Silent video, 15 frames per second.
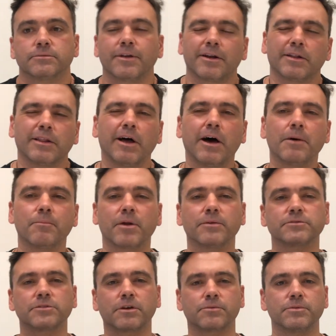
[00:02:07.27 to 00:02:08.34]
not a lot, but I
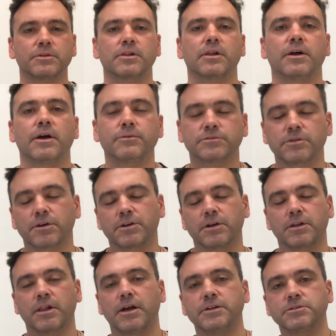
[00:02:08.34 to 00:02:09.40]
was talking
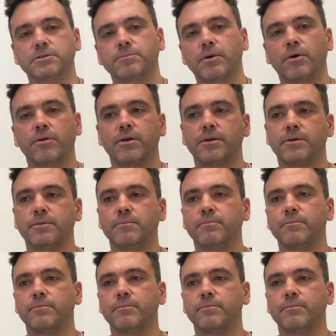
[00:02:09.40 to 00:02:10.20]
to clients about it.